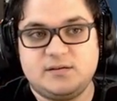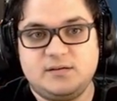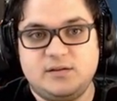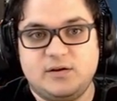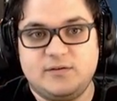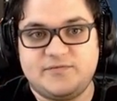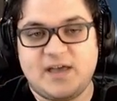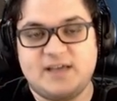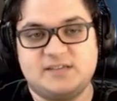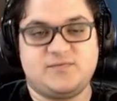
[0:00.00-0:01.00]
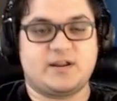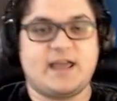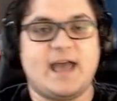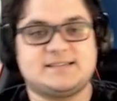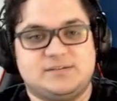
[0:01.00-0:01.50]
you know, if that is
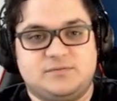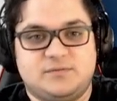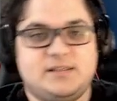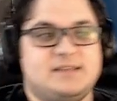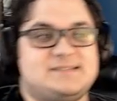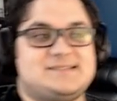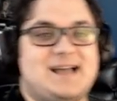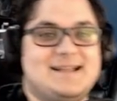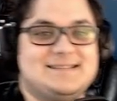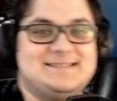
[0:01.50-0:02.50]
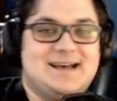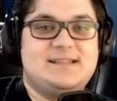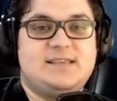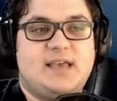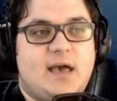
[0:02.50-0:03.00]
forecasted, it's not
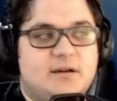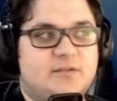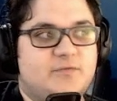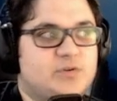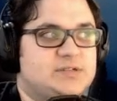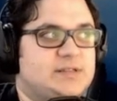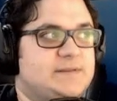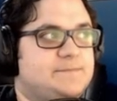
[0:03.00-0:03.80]
done yet, unfortunately.